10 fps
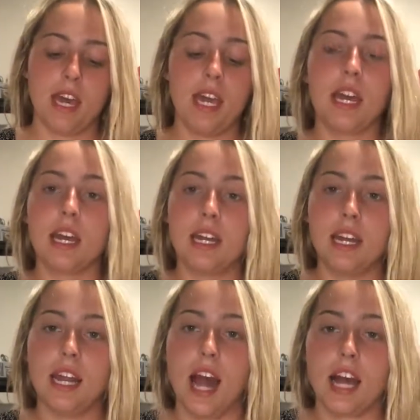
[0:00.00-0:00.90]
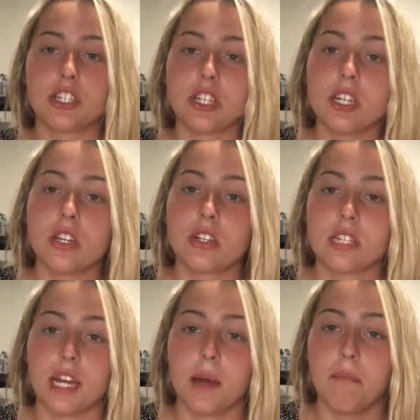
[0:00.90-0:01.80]
and it actually looks
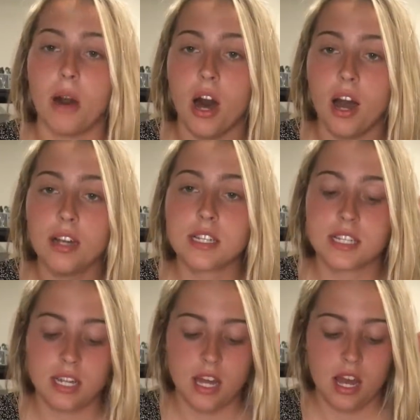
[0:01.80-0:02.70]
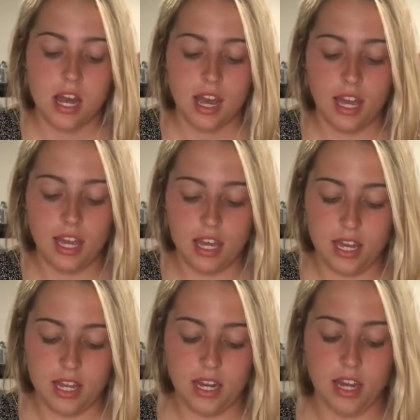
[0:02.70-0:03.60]
like a box.
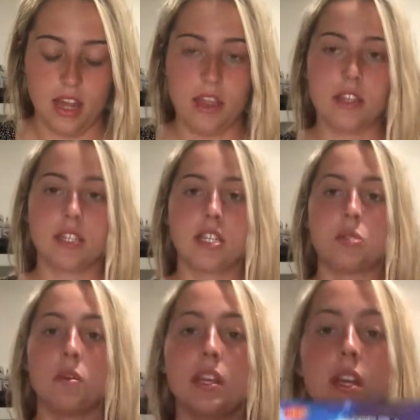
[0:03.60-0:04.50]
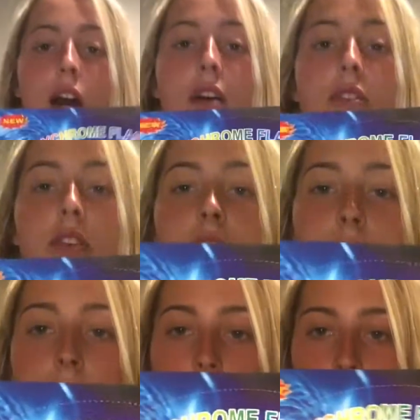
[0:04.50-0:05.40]
And this is what the cover of the
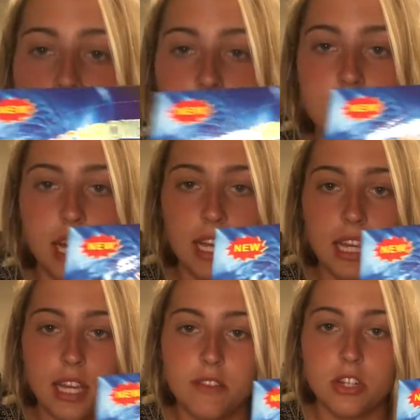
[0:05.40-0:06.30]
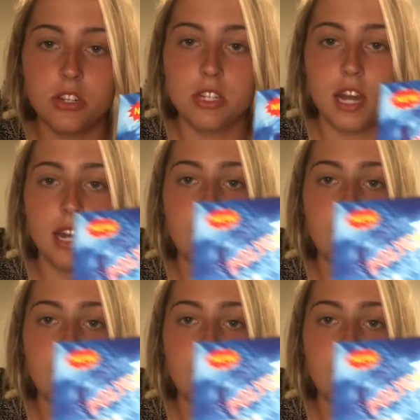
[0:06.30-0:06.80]
box looks like. It gives you just kind